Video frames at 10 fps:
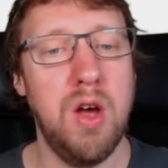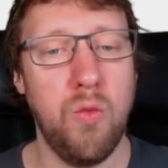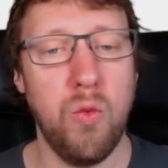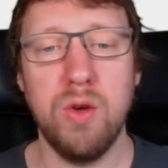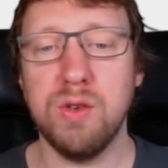
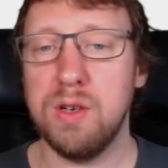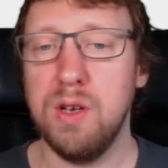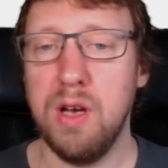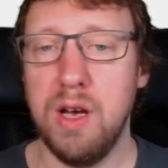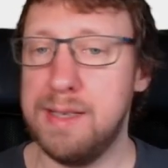We use
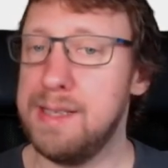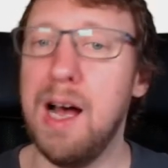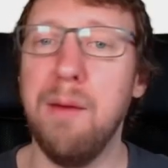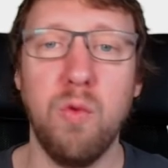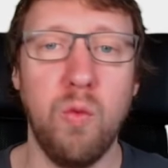a
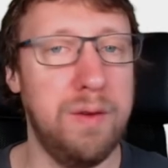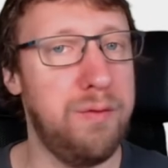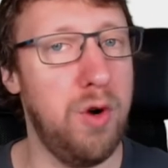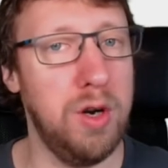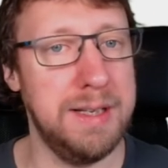sum with
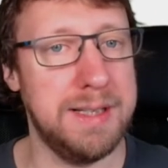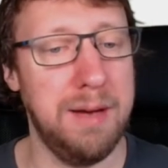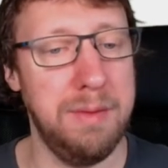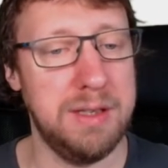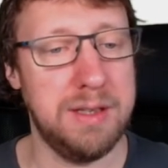40
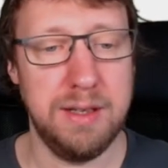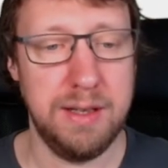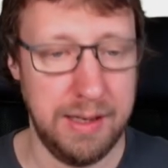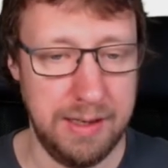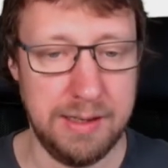summons
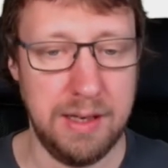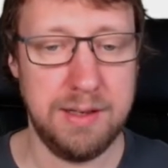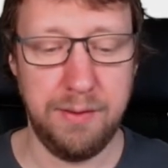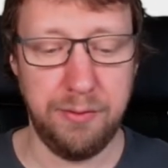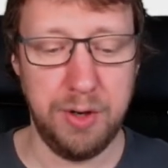that is
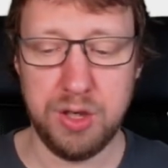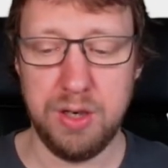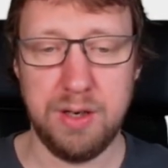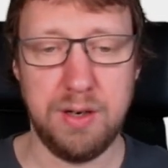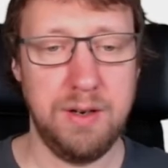
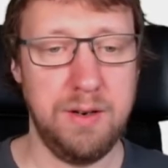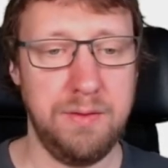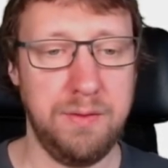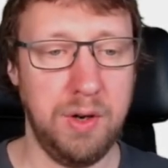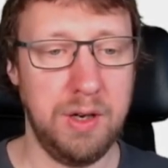sufficient
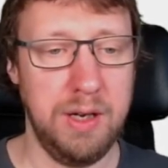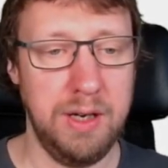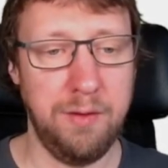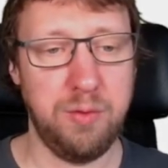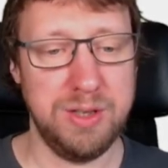for
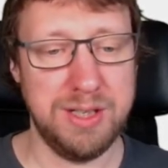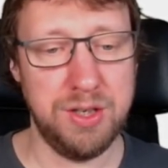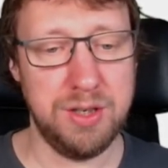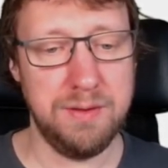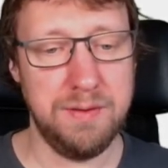enough
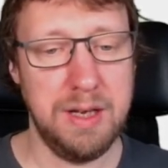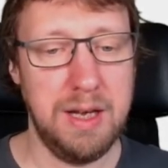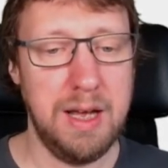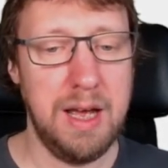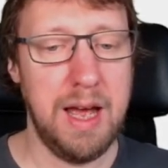precision.
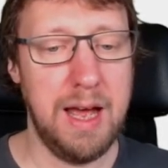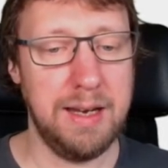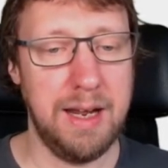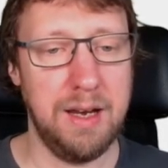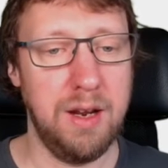And
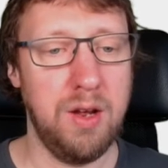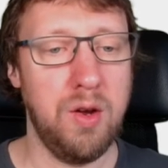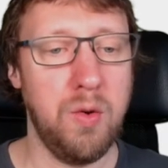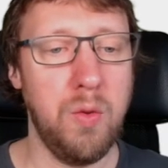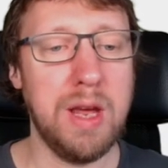then
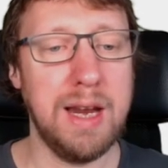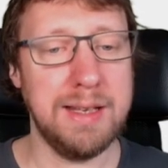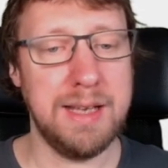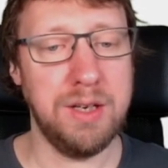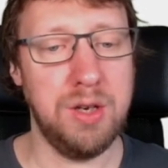we can
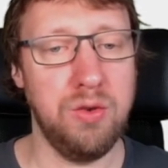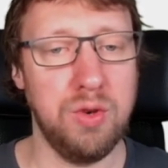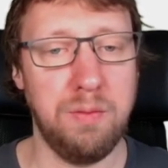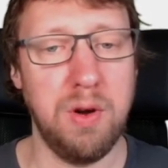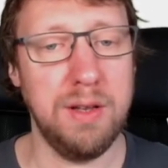essentially do
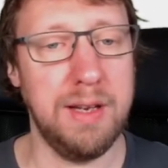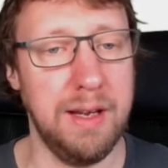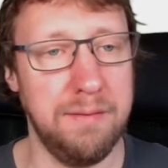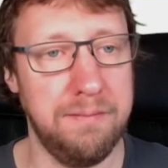the plotting.